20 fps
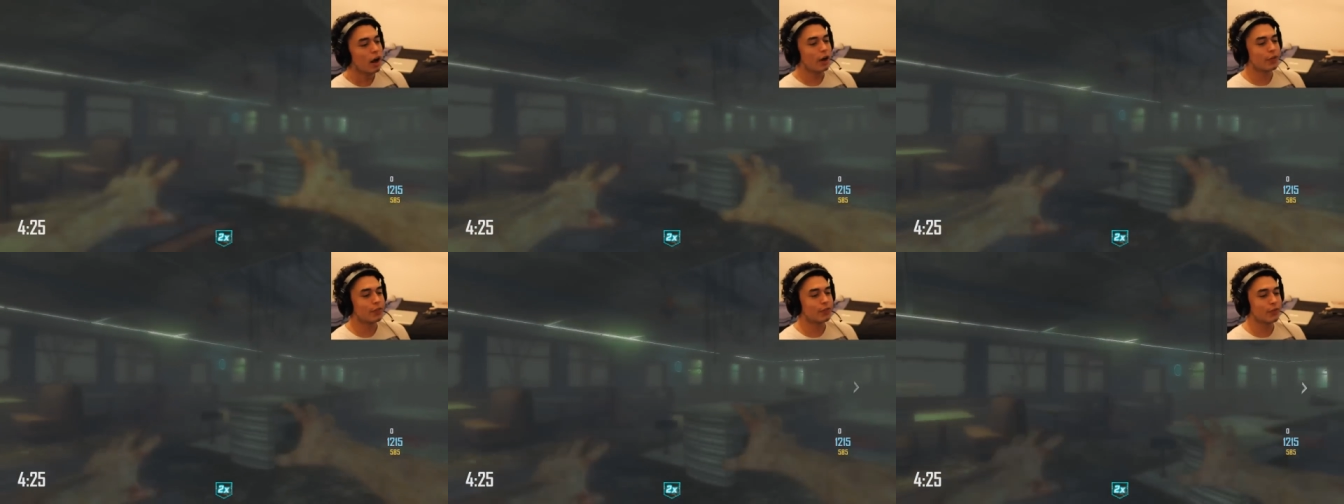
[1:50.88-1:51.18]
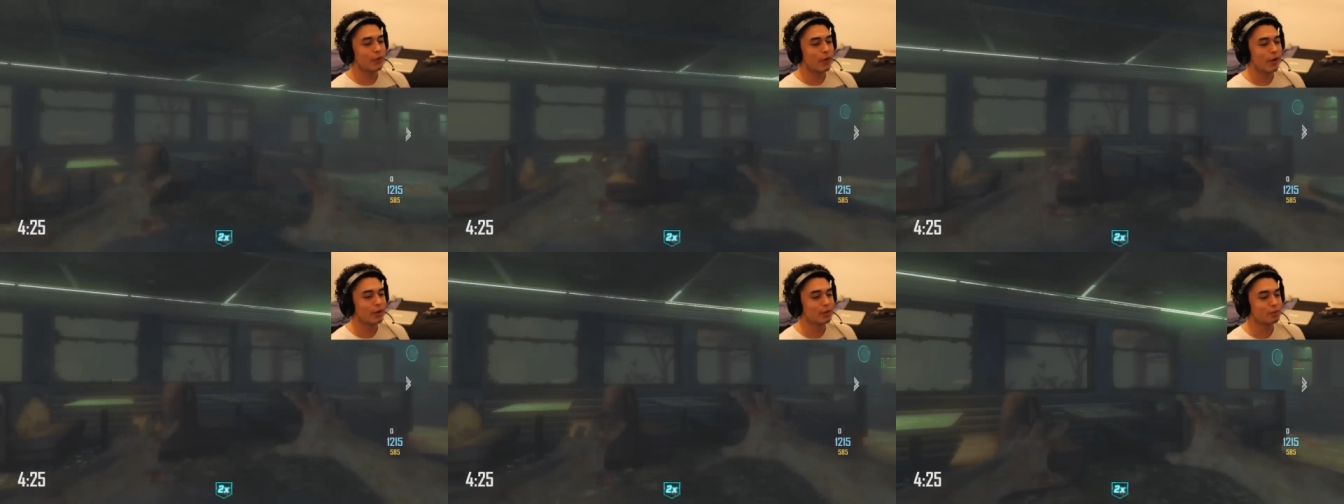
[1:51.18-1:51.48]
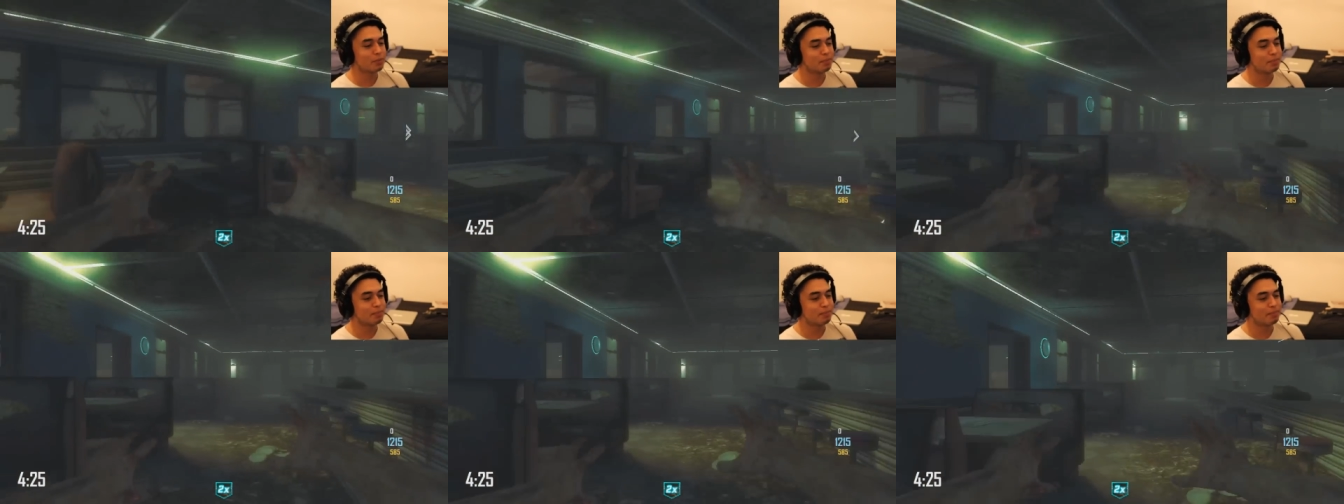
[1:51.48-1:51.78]
I thought I
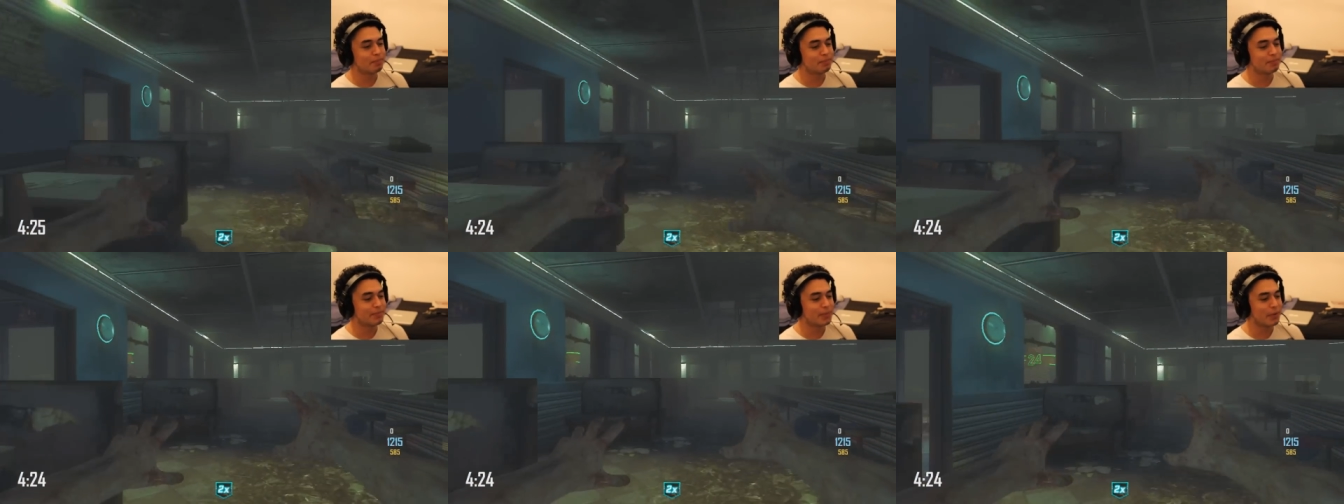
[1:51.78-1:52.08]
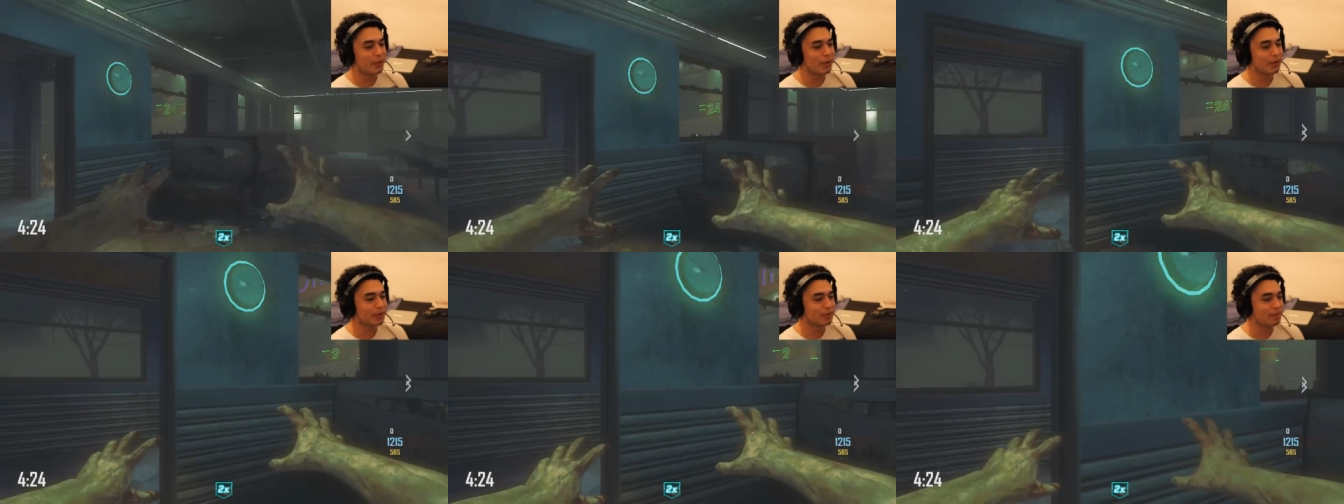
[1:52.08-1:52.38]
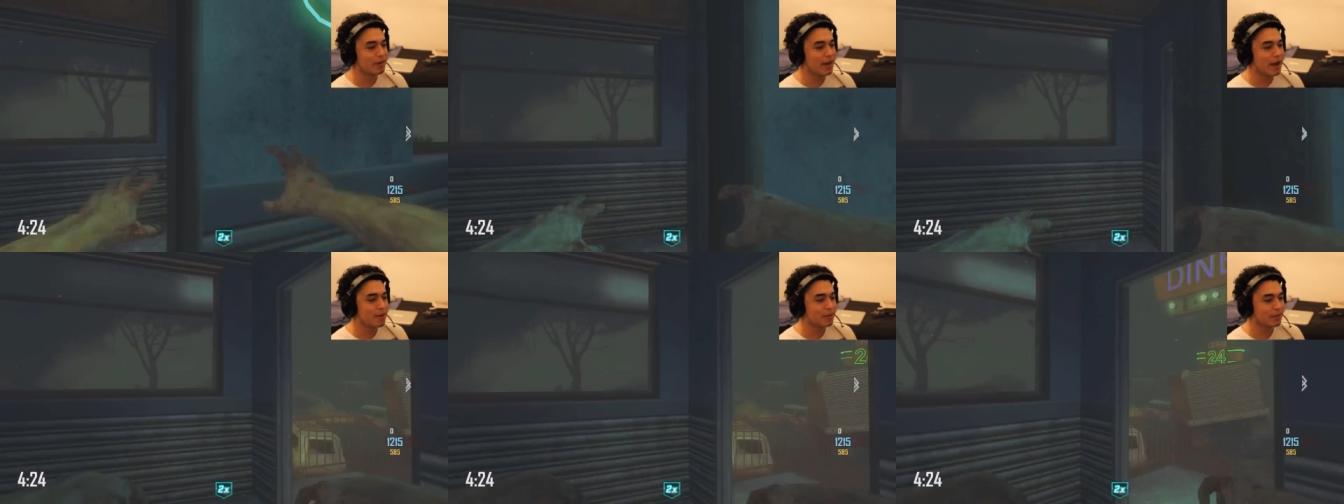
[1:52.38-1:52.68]
was, thought I was
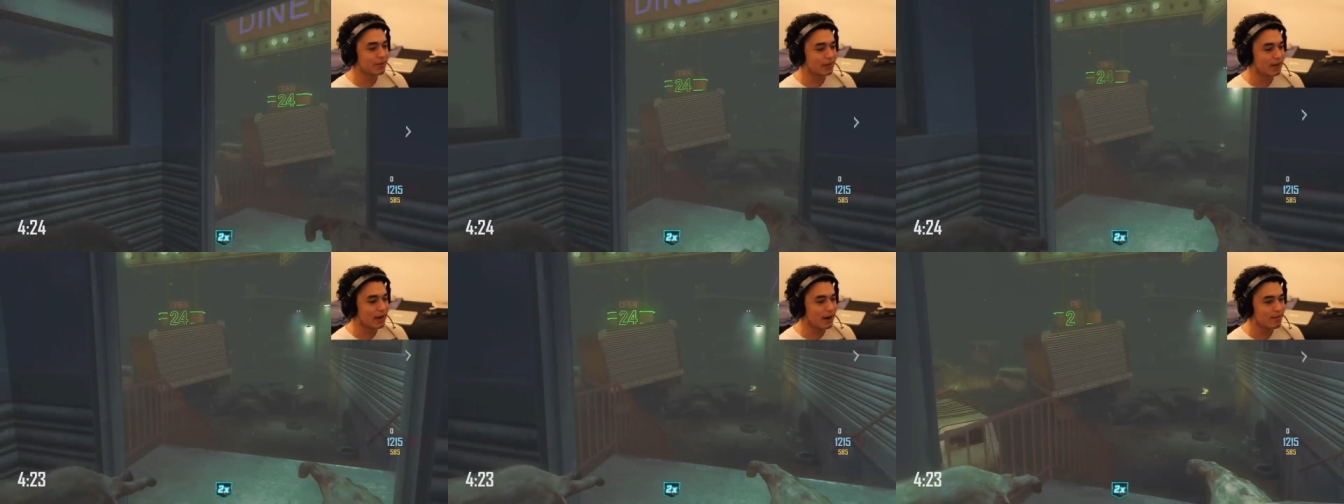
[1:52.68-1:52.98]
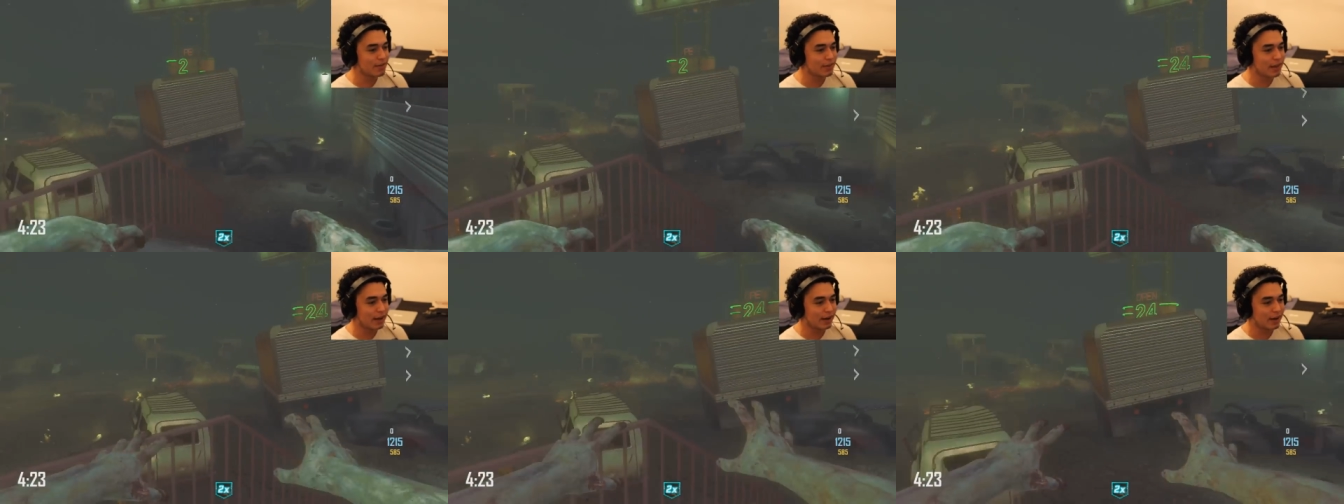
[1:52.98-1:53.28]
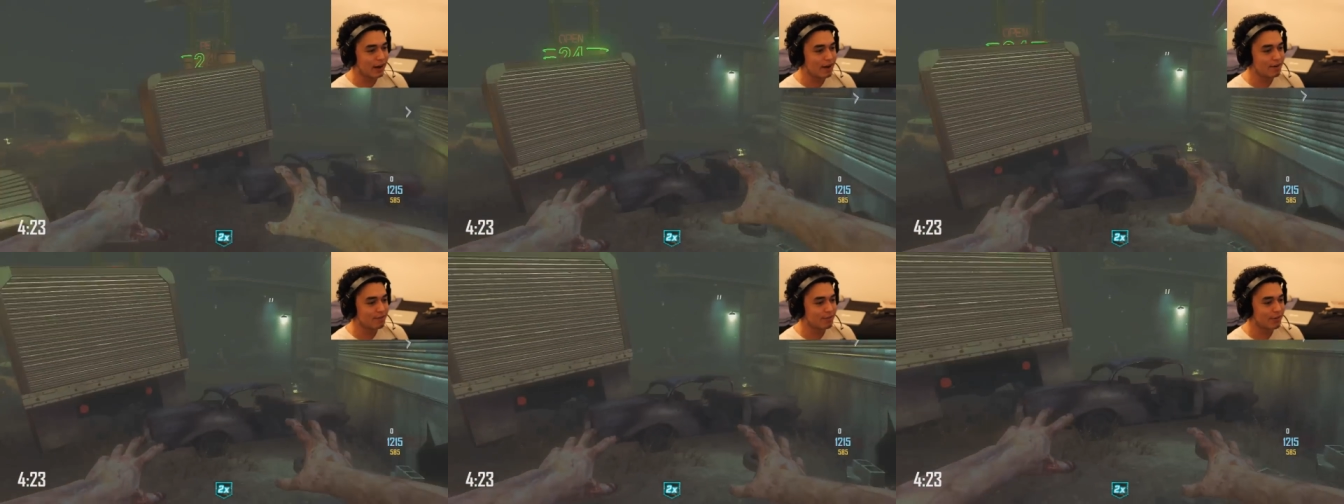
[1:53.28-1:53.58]
going to be able to cover that
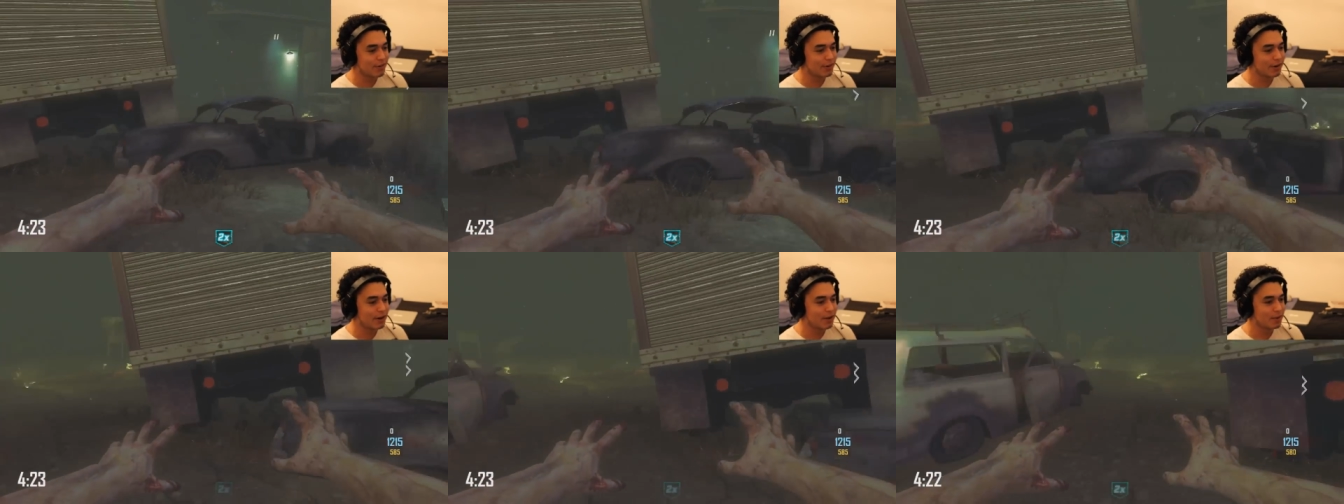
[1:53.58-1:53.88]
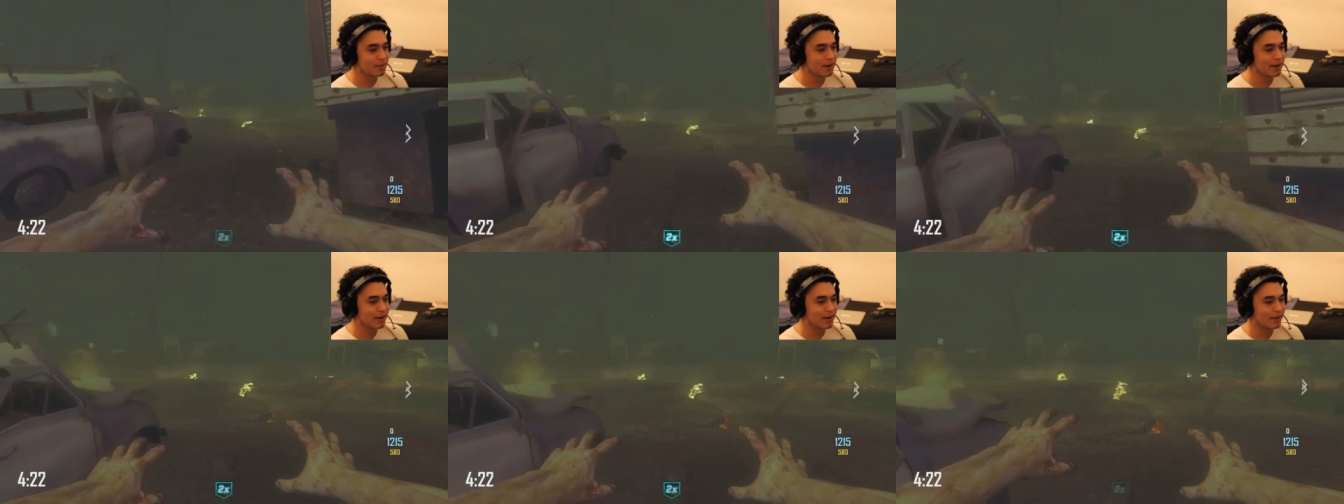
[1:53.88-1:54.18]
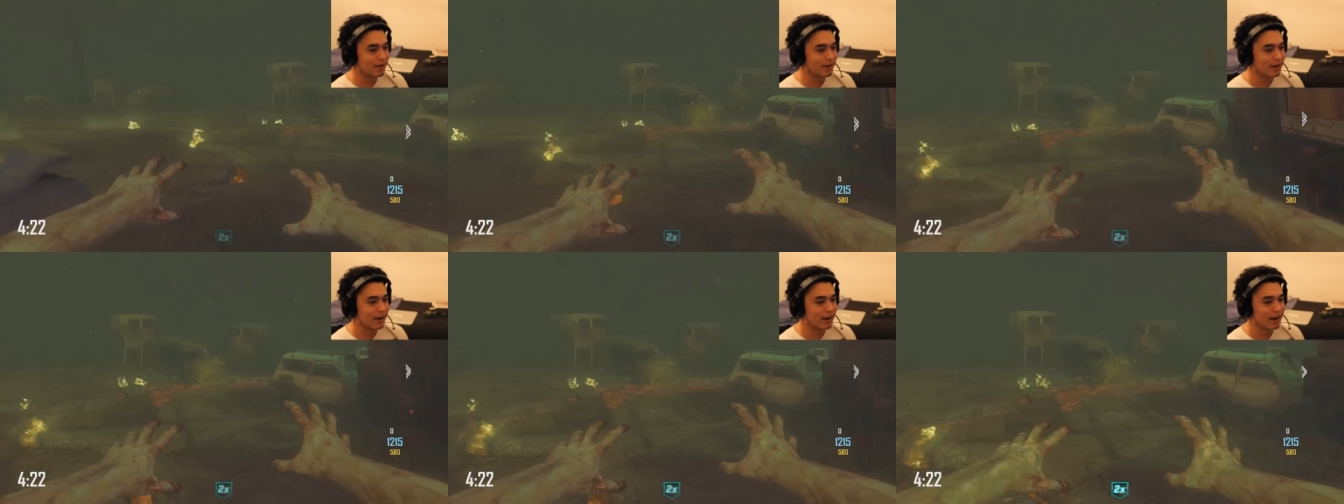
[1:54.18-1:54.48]
guy for a little bit
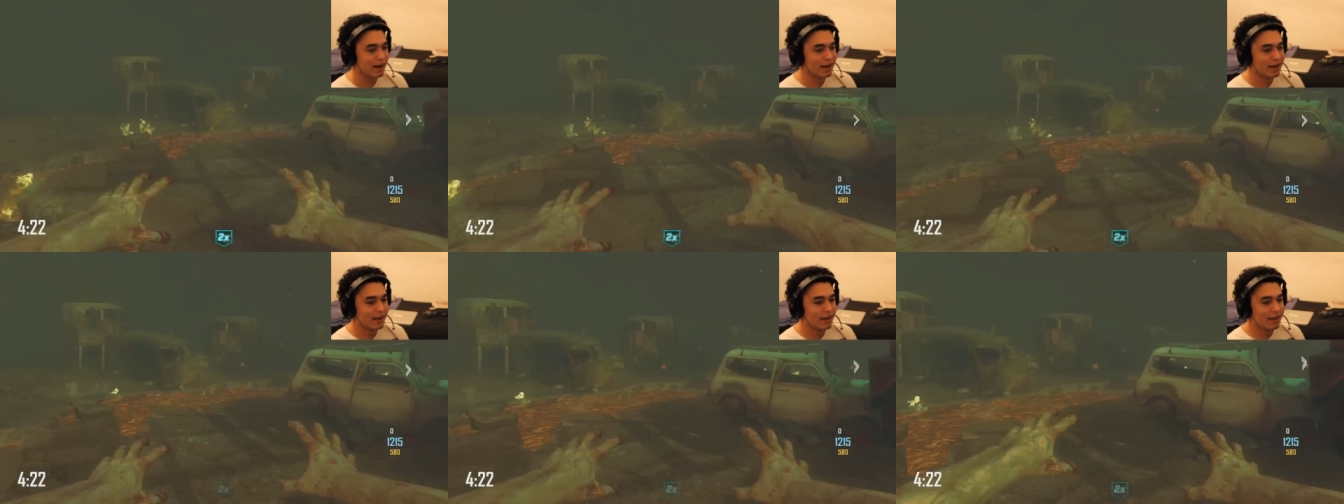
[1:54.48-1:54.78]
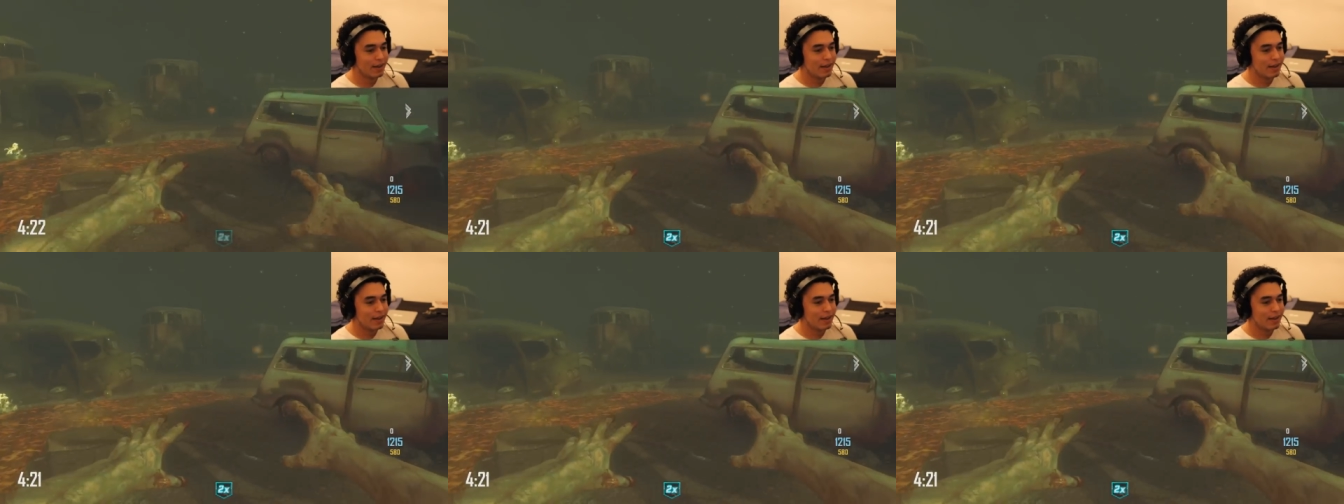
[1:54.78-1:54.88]
longer.